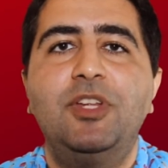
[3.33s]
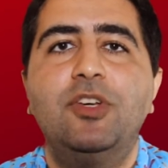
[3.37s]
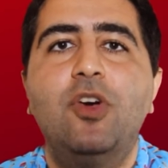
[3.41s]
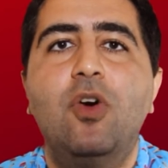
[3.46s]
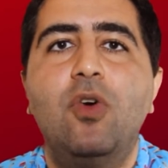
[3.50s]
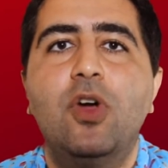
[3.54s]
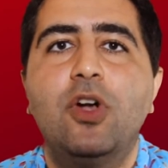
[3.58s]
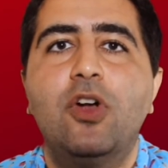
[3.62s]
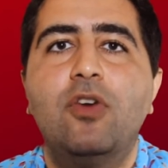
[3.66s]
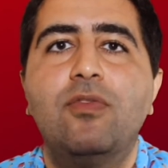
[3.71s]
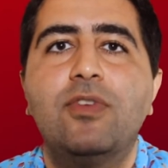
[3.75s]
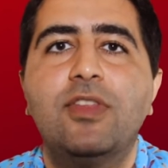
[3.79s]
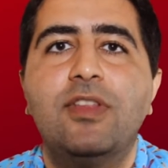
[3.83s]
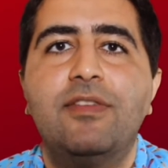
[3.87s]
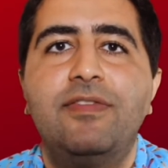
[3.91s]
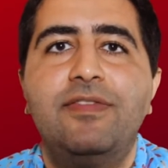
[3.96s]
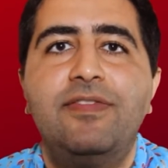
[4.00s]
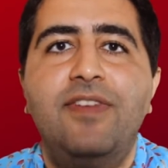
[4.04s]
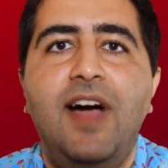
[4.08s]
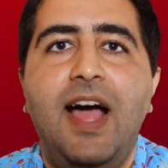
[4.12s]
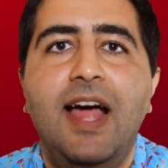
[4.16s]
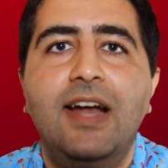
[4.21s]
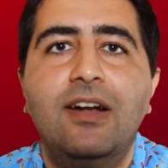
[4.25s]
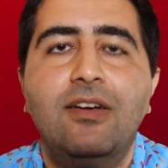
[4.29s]
to be going over the
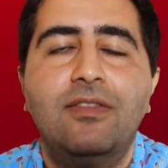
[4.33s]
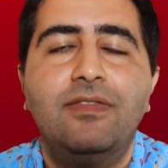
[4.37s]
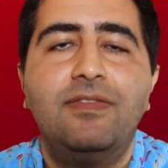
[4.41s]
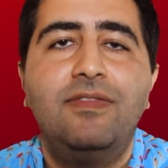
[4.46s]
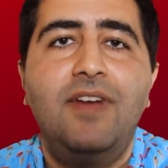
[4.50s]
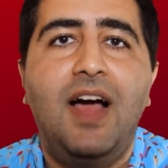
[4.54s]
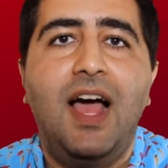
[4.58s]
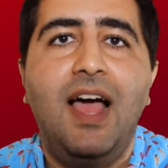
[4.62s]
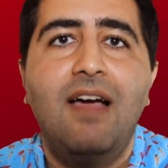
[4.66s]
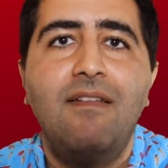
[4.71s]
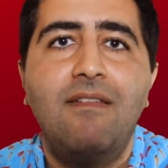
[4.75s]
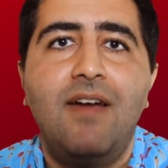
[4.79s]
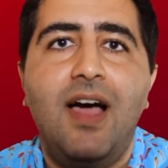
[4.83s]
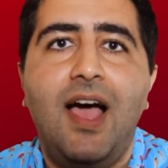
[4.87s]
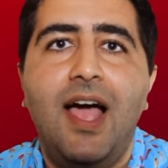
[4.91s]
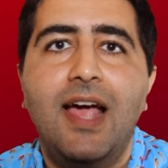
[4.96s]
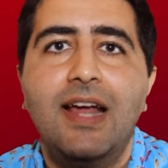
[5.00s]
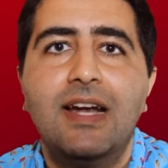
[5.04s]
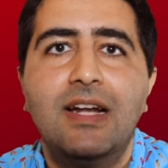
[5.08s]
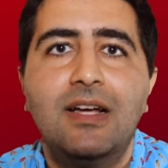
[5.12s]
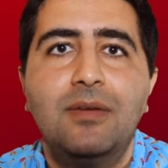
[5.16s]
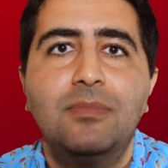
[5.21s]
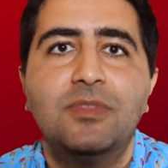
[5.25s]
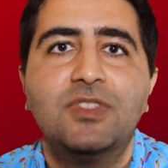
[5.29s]
final five
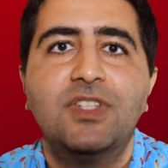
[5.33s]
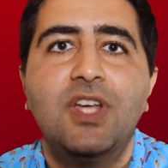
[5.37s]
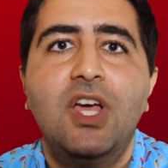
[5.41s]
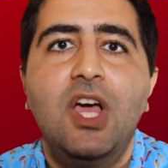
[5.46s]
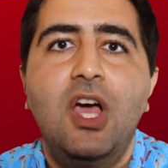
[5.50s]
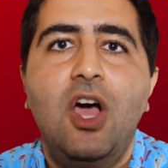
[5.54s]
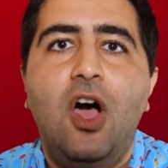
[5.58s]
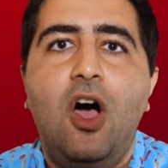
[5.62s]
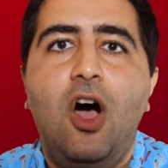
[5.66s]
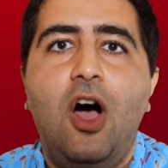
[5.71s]
items